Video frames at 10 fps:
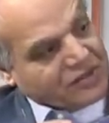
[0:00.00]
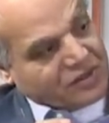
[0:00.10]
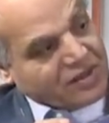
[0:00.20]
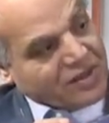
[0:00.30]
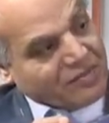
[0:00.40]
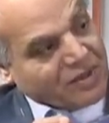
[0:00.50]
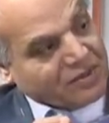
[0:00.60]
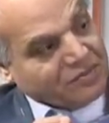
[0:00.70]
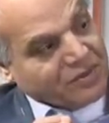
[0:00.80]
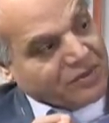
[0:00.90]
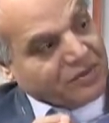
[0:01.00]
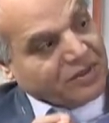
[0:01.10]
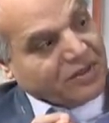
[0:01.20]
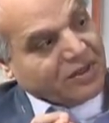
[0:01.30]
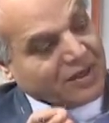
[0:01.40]
is really about
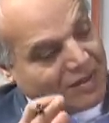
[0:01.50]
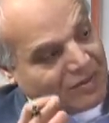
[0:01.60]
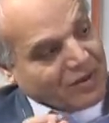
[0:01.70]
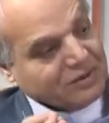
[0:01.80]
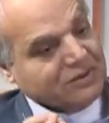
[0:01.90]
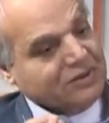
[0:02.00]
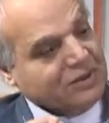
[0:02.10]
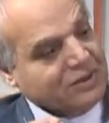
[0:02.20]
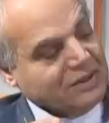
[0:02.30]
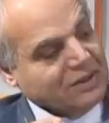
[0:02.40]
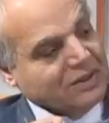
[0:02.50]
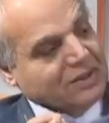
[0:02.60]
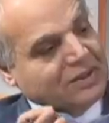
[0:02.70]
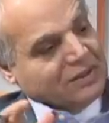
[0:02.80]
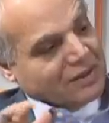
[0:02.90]
beauty and about uh,
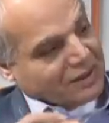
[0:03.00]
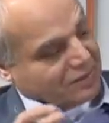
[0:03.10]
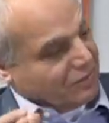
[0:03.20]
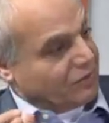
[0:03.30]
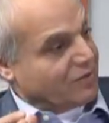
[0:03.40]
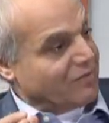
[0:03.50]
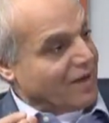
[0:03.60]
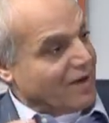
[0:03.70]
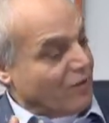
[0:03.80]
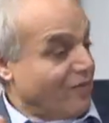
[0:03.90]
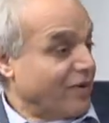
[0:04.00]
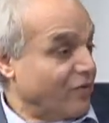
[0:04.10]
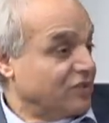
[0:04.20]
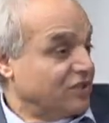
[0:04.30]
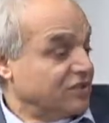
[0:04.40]
relation between men and women,
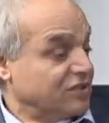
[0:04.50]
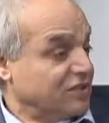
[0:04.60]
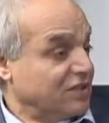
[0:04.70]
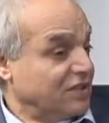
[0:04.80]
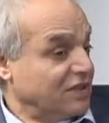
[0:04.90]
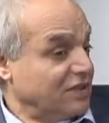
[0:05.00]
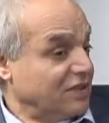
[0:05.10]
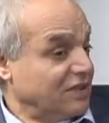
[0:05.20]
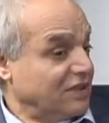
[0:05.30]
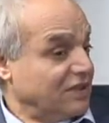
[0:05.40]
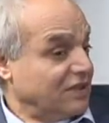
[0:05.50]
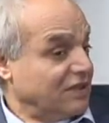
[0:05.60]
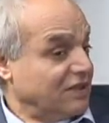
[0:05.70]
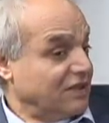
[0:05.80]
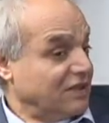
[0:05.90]
which is uh, really
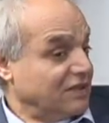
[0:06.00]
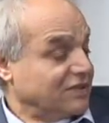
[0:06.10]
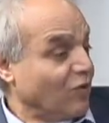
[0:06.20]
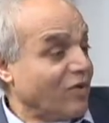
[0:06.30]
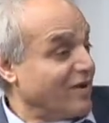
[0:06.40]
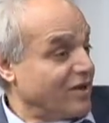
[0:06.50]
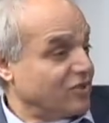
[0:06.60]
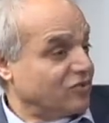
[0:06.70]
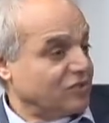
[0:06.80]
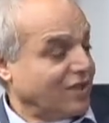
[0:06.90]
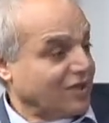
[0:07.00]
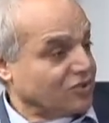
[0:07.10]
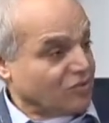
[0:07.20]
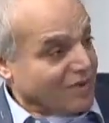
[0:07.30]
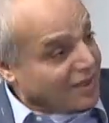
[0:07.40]
uh, it's a woman issue. It's not a
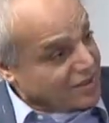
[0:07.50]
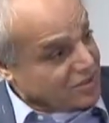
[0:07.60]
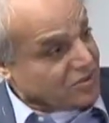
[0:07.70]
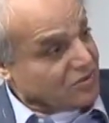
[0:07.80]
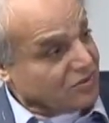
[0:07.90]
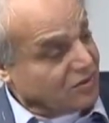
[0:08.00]
Somali issue.